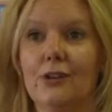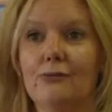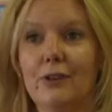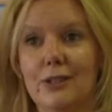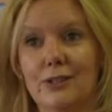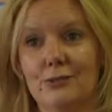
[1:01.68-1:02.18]

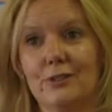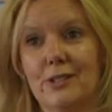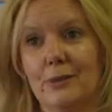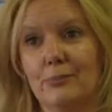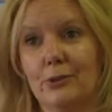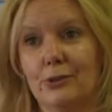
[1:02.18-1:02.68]
runs
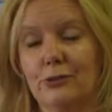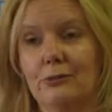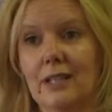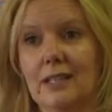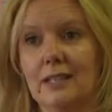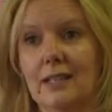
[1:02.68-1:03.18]
reciprocal
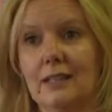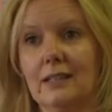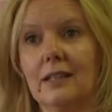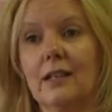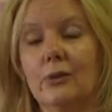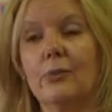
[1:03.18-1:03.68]
reading
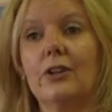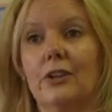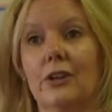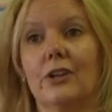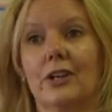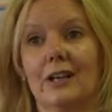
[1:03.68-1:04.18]
with her